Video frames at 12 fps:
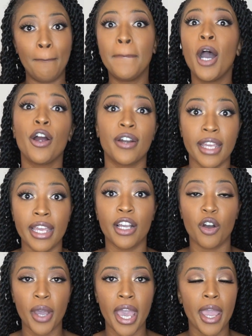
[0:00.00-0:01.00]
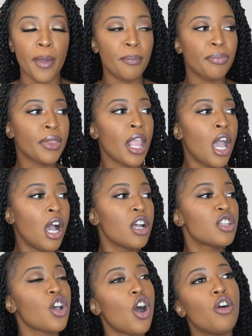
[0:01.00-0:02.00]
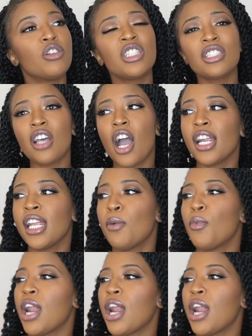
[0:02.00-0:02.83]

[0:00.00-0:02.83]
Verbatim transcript: partying, okay? So she's talking to him,